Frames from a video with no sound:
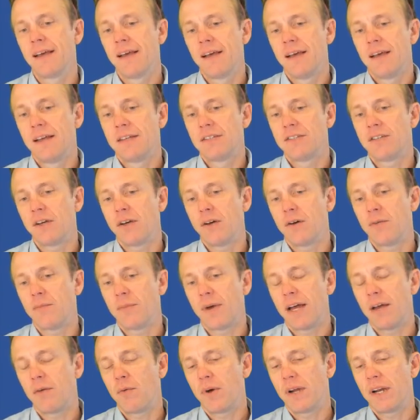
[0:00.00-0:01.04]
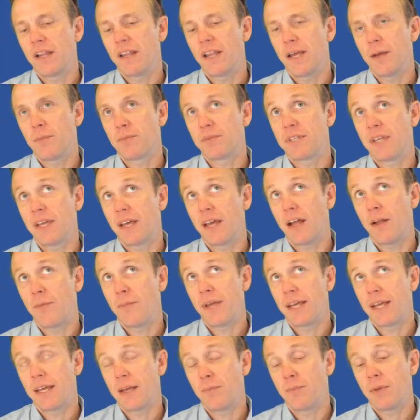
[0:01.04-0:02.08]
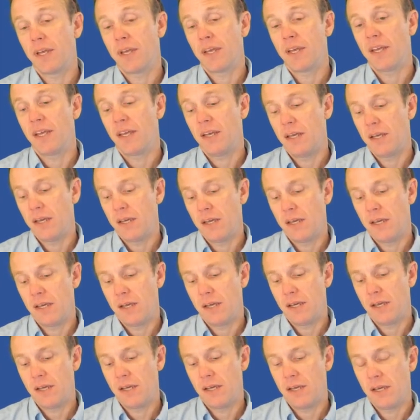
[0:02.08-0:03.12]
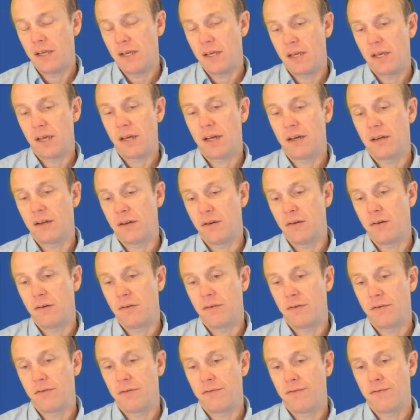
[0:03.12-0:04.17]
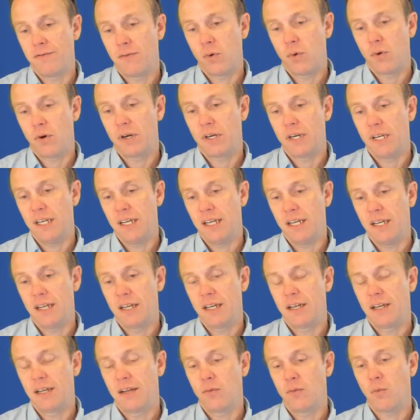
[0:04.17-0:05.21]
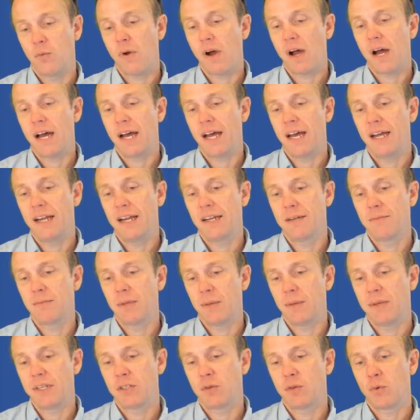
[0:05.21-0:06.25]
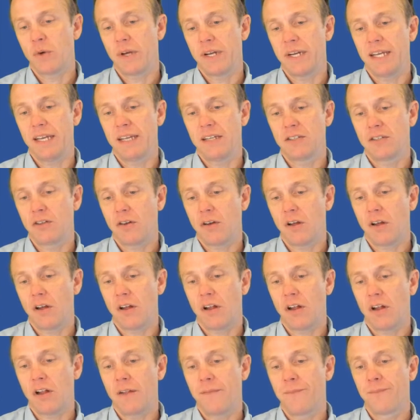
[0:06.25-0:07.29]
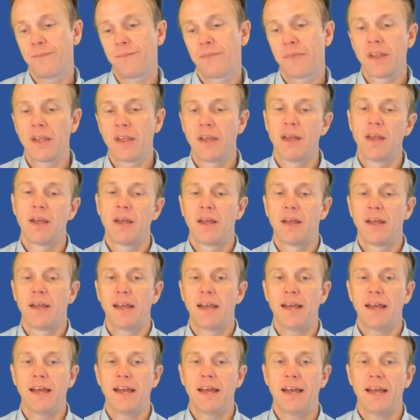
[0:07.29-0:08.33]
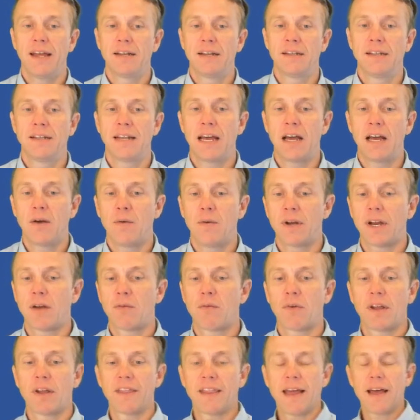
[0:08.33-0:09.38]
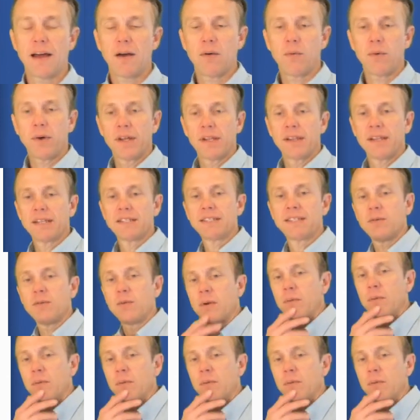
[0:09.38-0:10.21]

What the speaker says: So my one ellipse, I'll make it be, I don't know, 40 wide and maybe 20 tall. And now when I run that one, let's see what we